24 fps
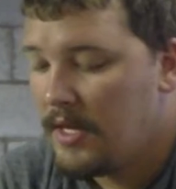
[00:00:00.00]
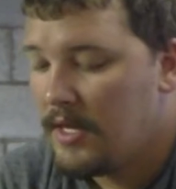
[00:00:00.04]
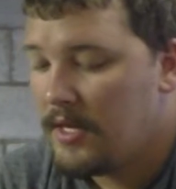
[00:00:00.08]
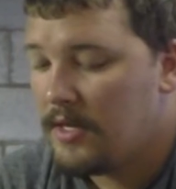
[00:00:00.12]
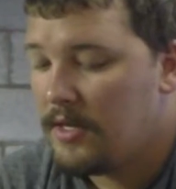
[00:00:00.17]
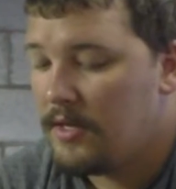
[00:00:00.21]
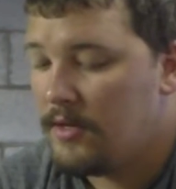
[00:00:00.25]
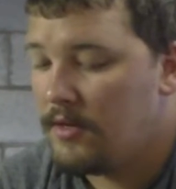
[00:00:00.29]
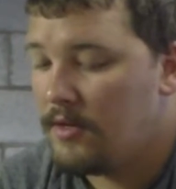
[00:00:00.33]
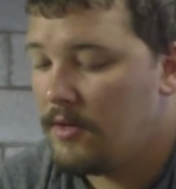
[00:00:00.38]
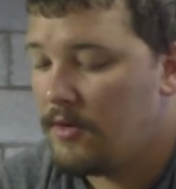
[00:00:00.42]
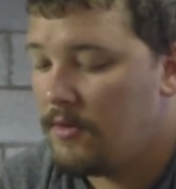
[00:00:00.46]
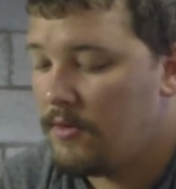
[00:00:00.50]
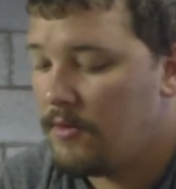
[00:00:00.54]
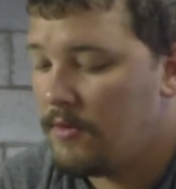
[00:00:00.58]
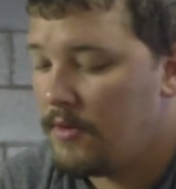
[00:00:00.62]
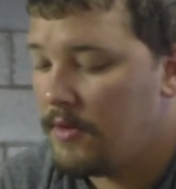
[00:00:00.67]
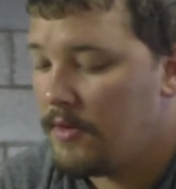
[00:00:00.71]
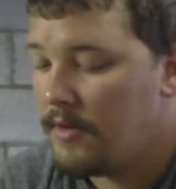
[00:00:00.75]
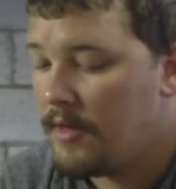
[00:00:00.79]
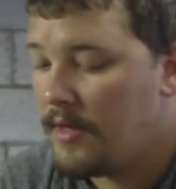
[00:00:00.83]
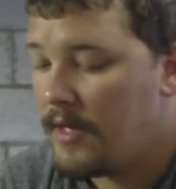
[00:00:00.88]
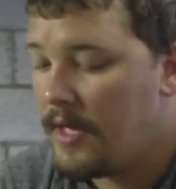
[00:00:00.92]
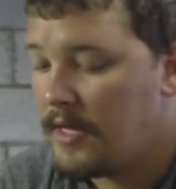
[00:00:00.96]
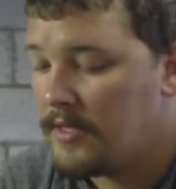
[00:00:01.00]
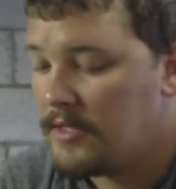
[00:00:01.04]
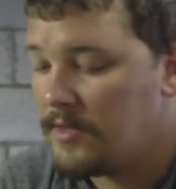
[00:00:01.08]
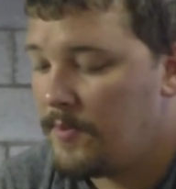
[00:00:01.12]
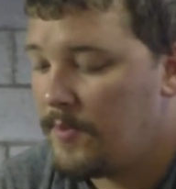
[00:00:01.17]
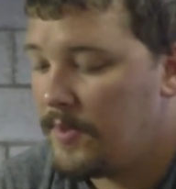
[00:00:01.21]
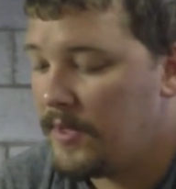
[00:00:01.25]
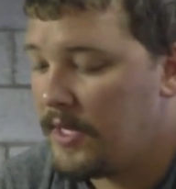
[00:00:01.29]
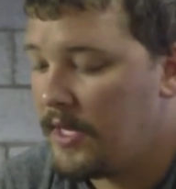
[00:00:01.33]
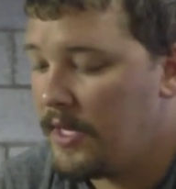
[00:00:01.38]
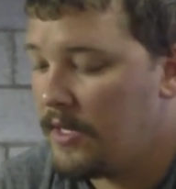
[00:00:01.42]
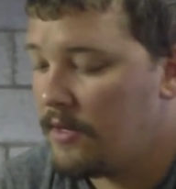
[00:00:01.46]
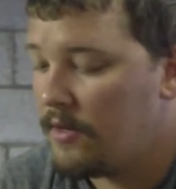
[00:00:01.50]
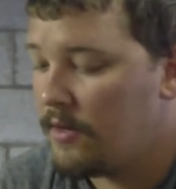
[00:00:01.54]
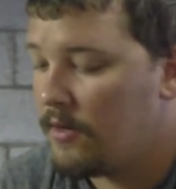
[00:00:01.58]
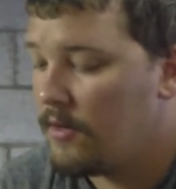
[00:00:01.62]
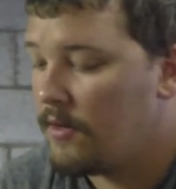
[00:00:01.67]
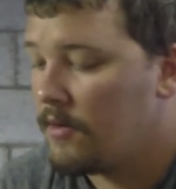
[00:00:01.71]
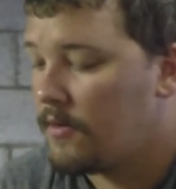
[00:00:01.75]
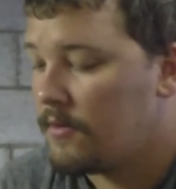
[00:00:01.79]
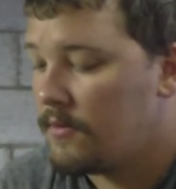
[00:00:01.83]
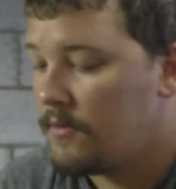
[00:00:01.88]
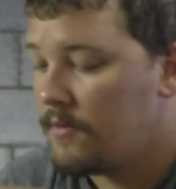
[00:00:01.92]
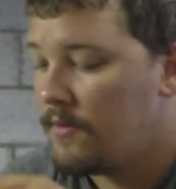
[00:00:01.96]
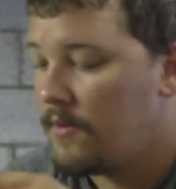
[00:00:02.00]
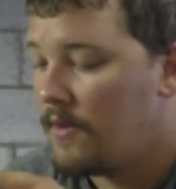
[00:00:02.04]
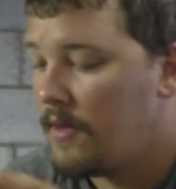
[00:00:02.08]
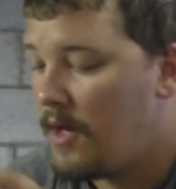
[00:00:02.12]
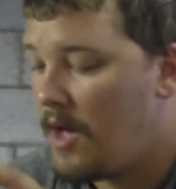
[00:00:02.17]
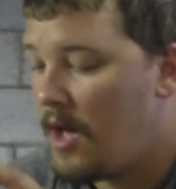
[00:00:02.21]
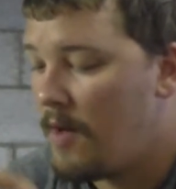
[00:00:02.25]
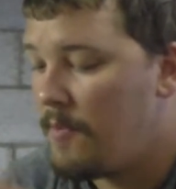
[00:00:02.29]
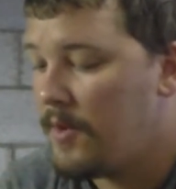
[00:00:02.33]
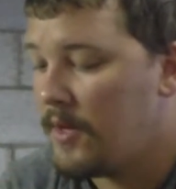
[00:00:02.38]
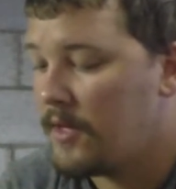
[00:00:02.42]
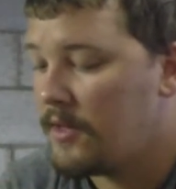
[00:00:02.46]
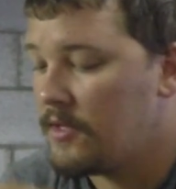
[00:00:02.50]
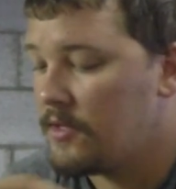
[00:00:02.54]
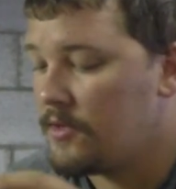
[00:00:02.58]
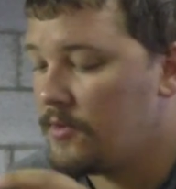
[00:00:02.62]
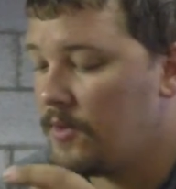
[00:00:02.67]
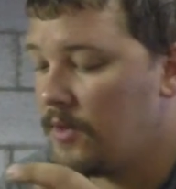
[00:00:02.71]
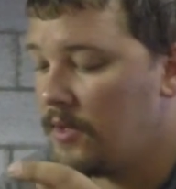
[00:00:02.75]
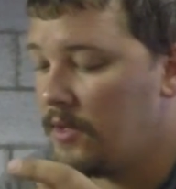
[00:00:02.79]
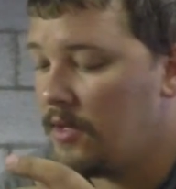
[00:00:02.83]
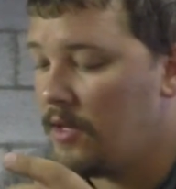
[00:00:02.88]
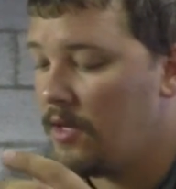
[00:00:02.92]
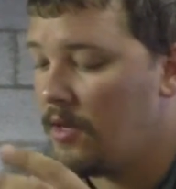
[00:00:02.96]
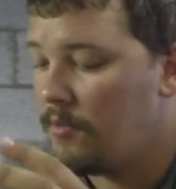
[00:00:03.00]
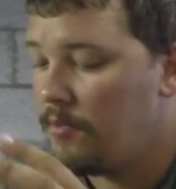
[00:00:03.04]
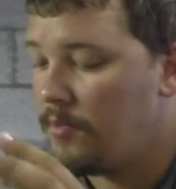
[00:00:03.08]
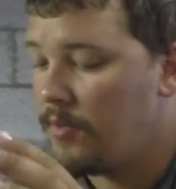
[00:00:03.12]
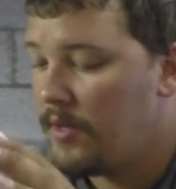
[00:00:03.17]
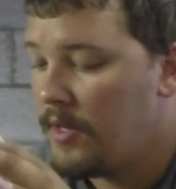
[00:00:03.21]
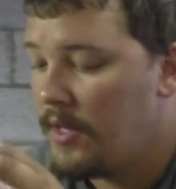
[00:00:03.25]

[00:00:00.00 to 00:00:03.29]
you know, as a beginner, I picked this reel up,